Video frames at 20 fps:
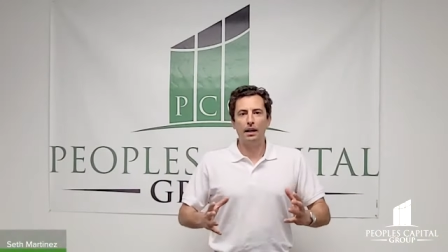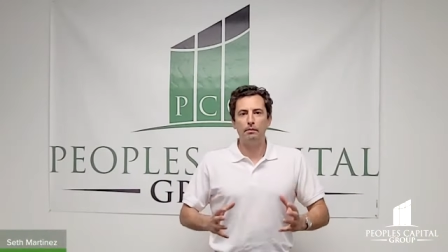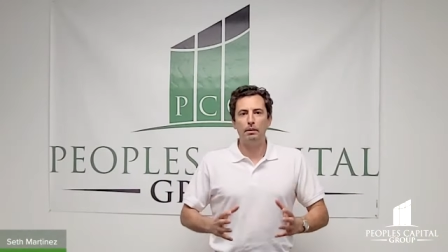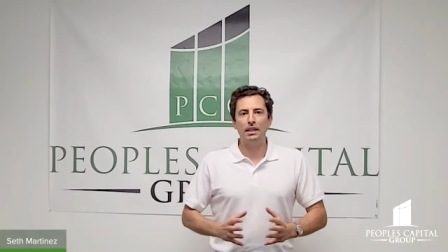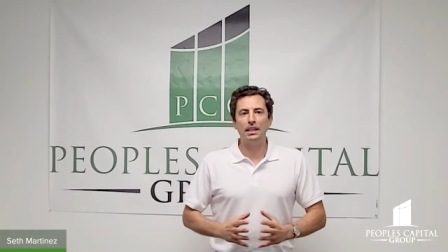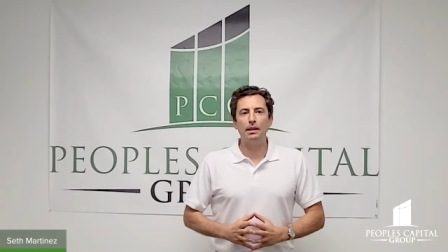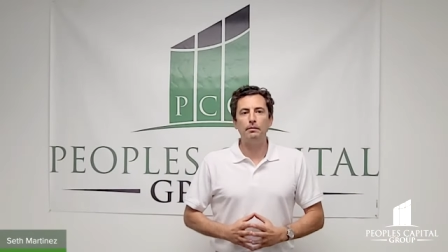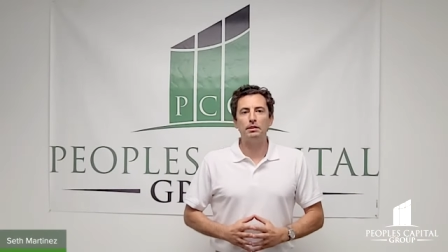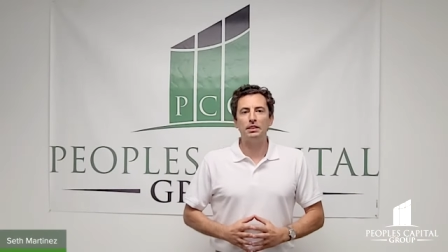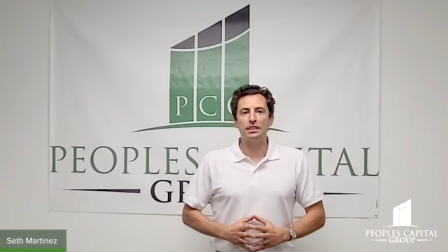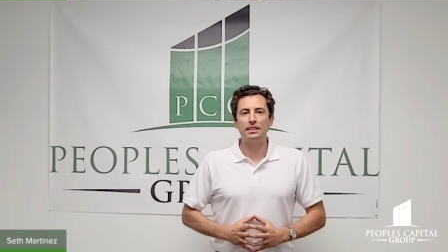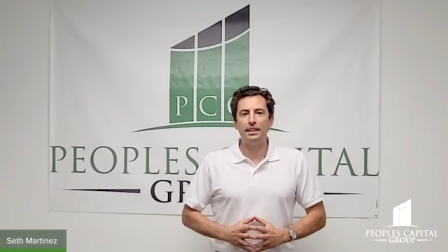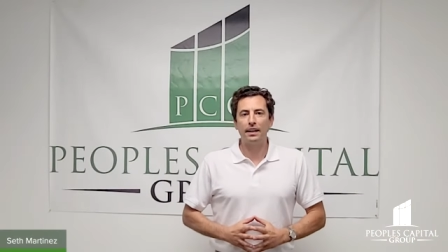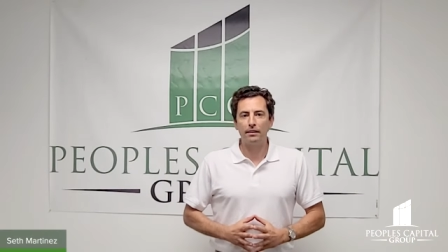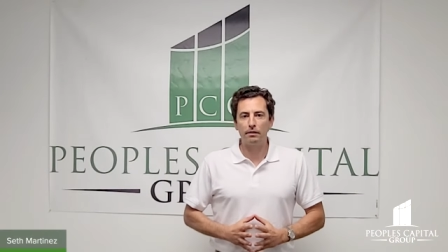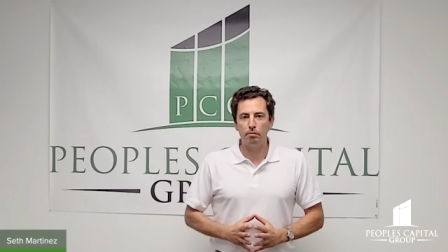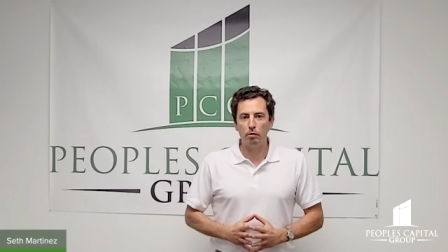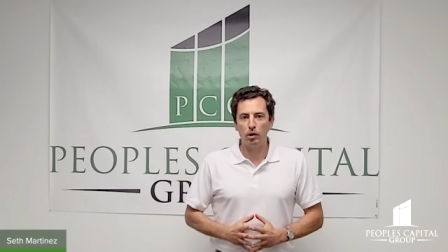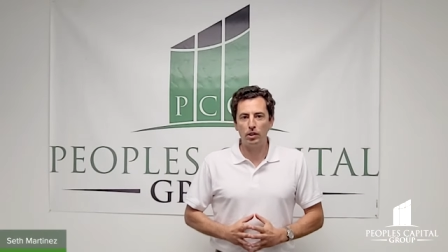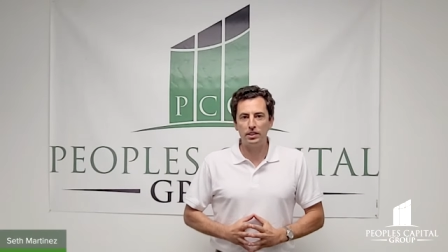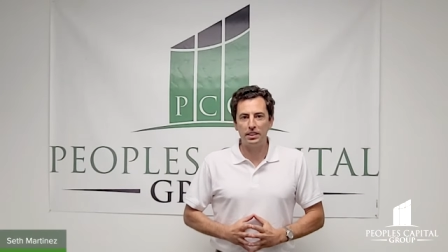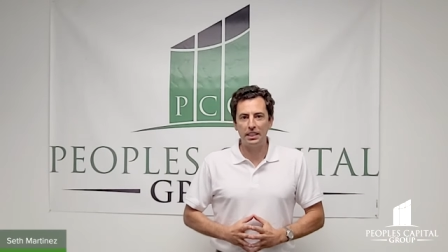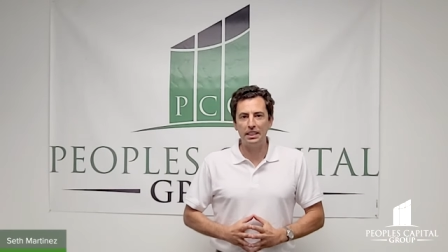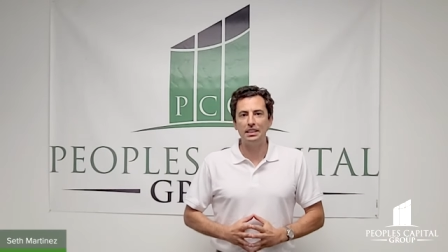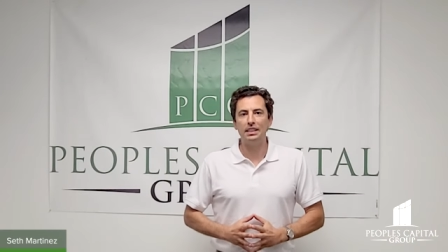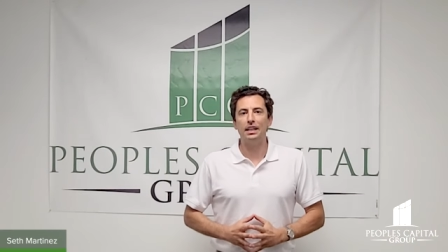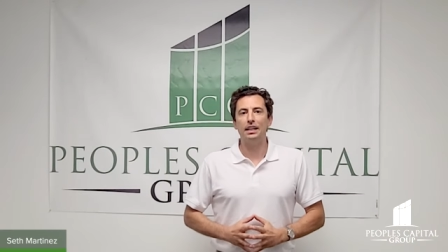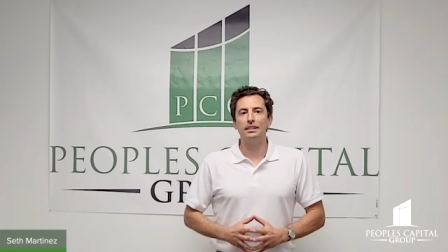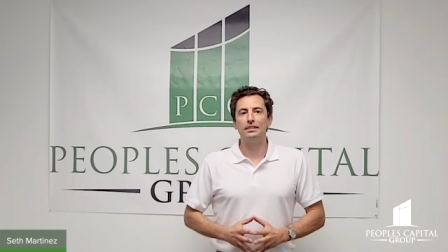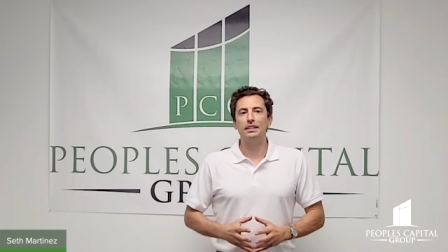name is Seth
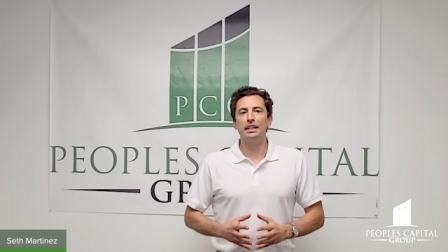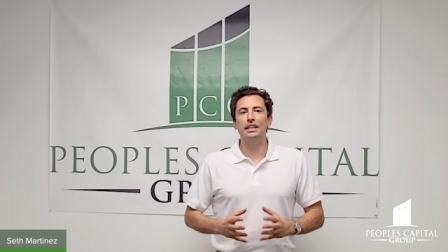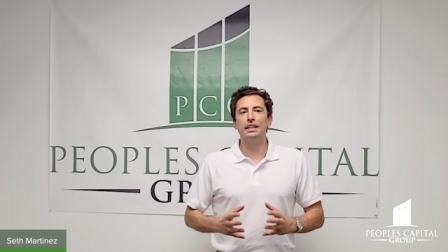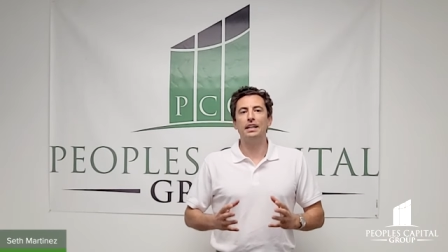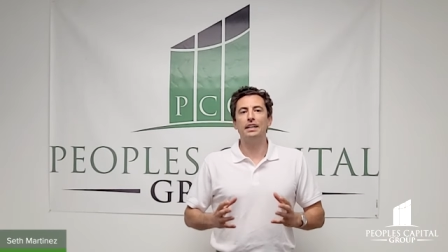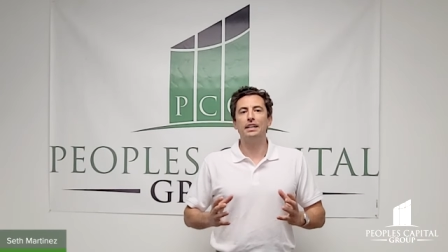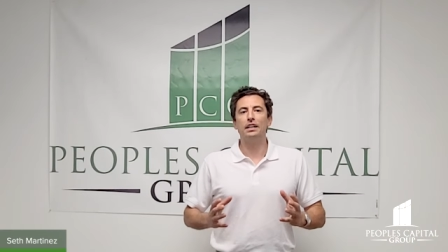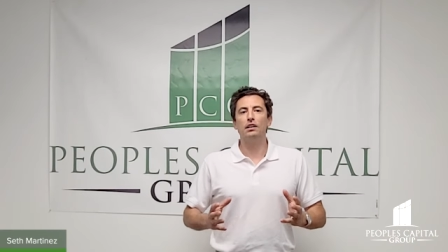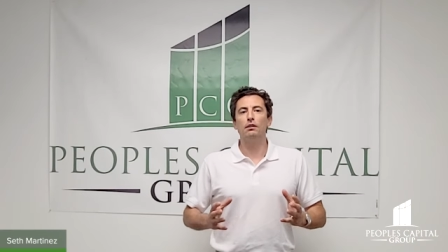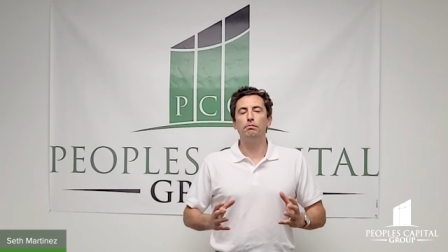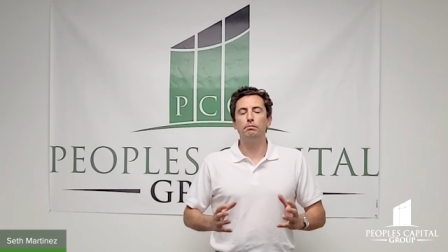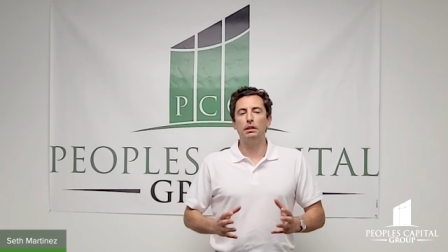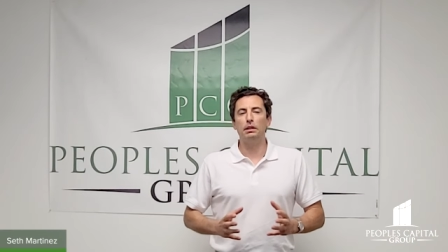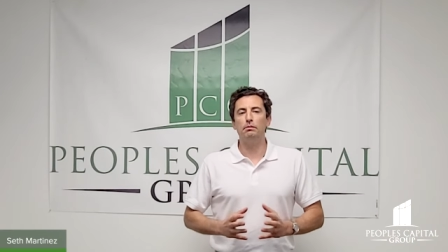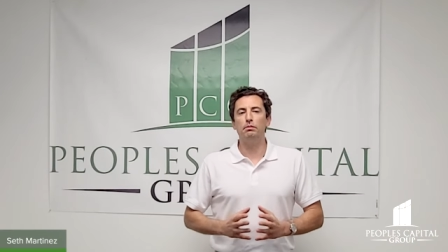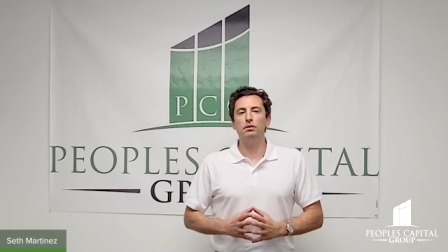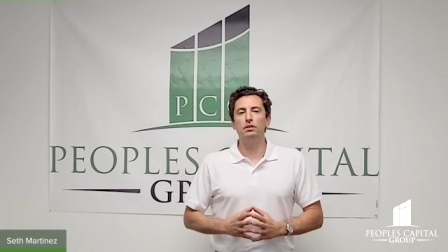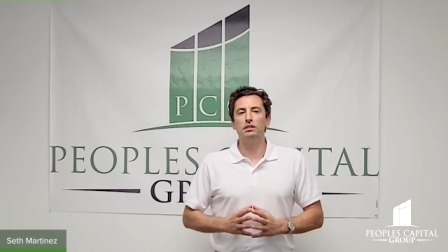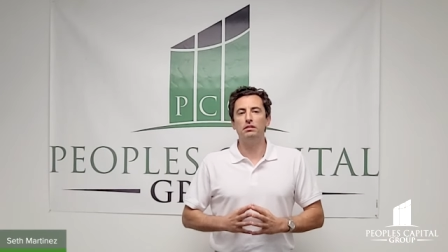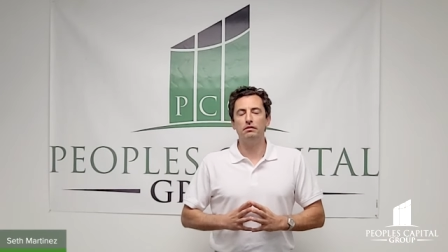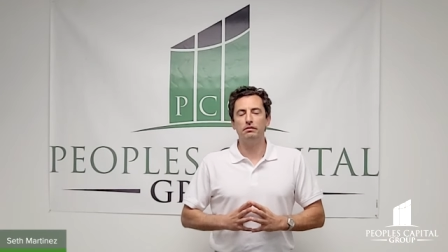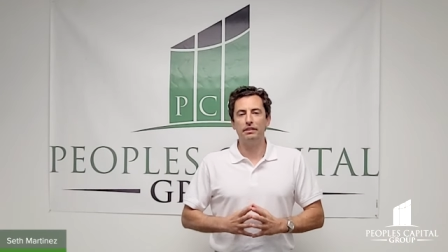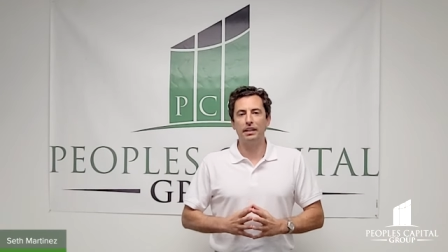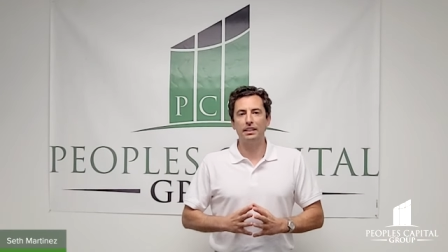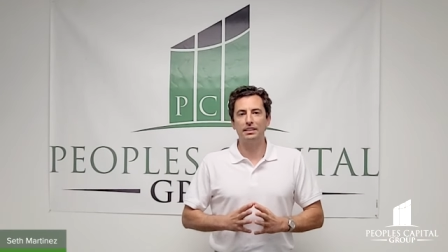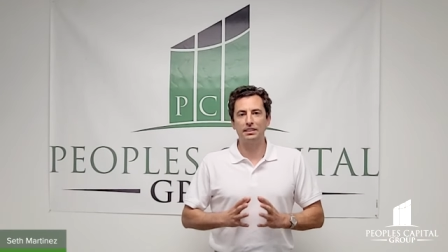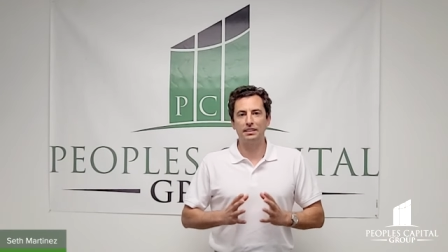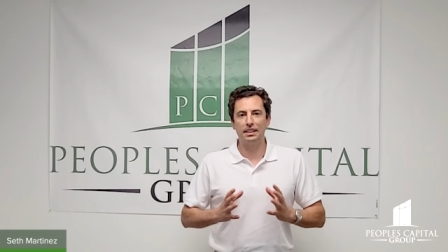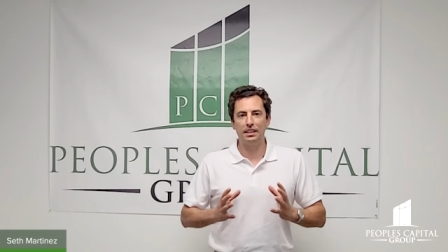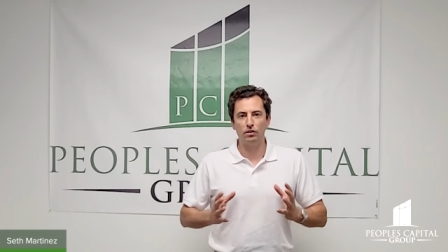Martinez, and I help people
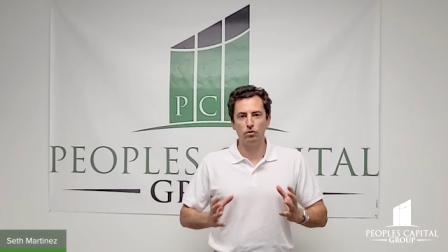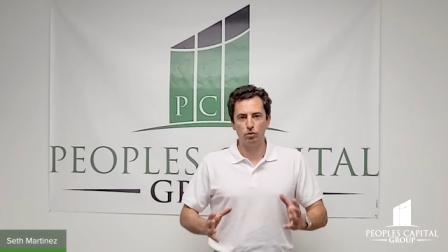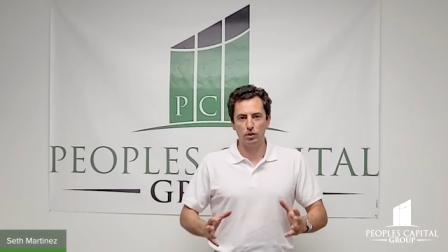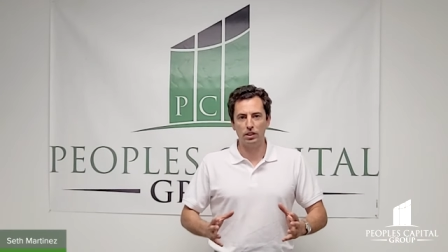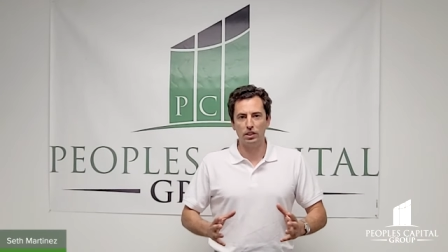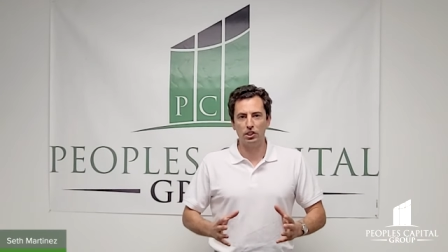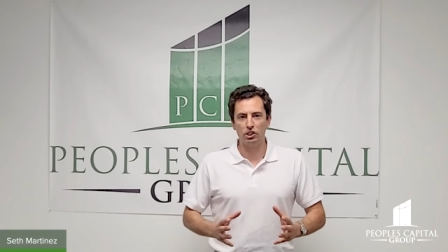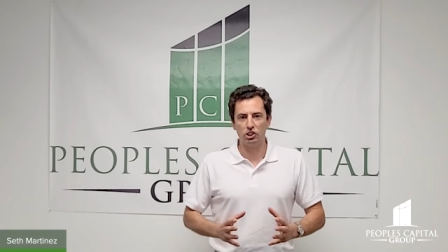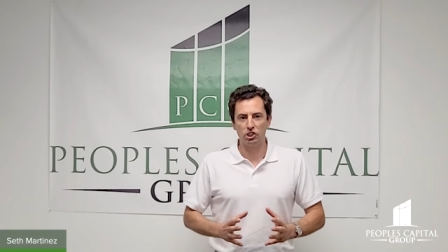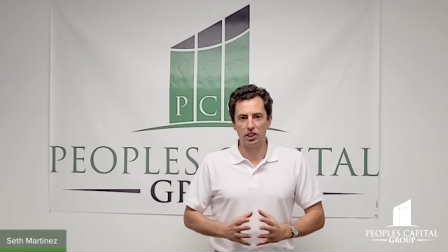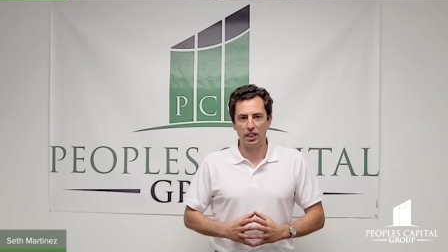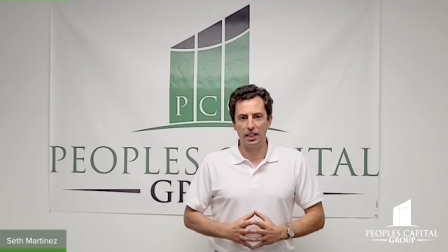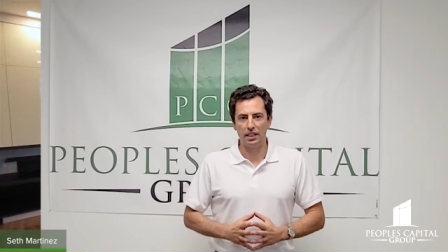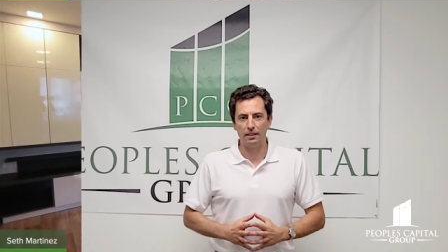invest in real estate.